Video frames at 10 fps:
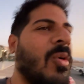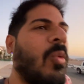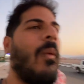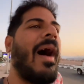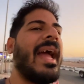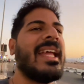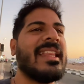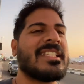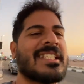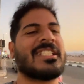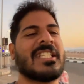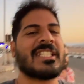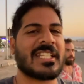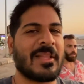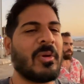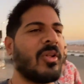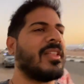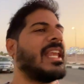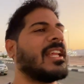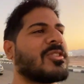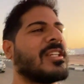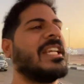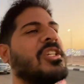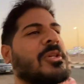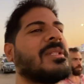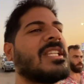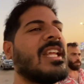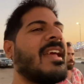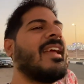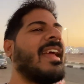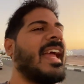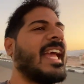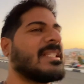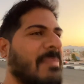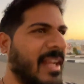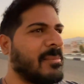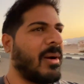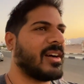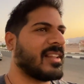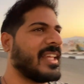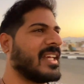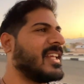Why this exists in the middle of the desert in Egypt is mind-boggling.